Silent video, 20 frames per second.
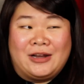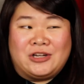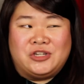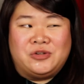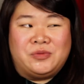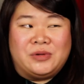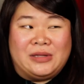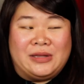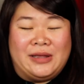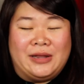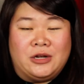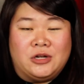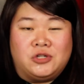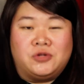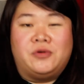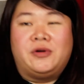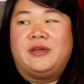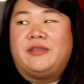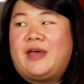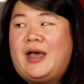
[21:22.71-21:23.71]
actually really
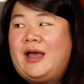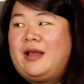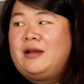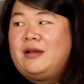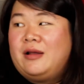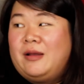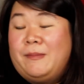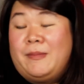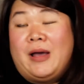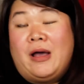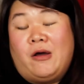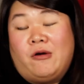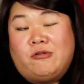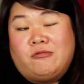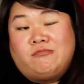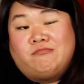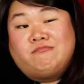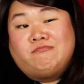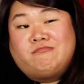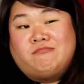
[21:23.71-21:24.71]
enjoy that
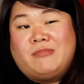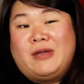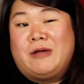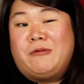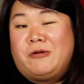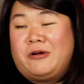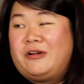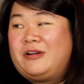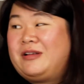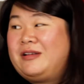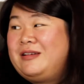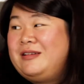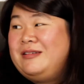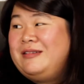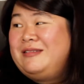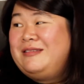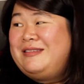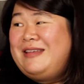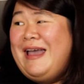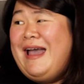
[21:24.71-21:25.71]
about oh, my work.
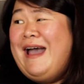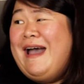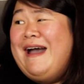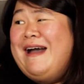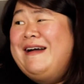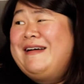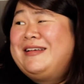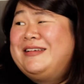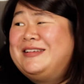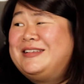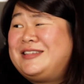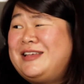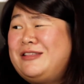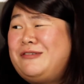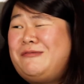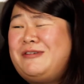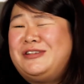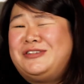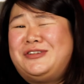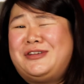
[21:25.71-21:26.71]
Incredible. Yeah, because yeah.
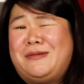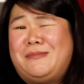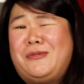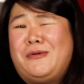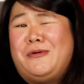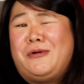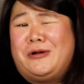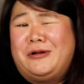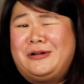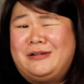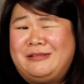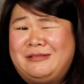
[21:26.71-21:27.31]
otherwise you get bored.